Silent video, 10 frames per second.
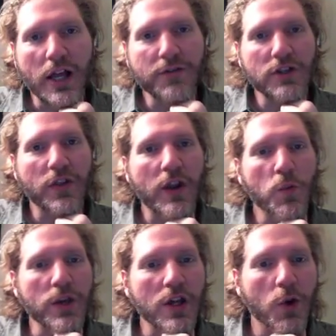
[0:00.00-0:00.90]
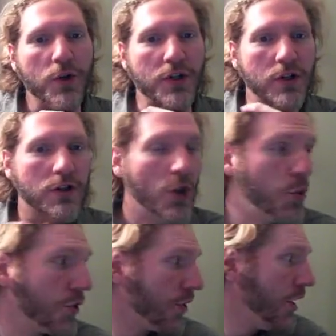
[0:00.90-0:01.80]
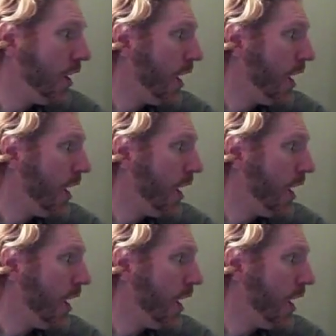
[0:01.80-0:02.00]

left, and then we go into Stoner,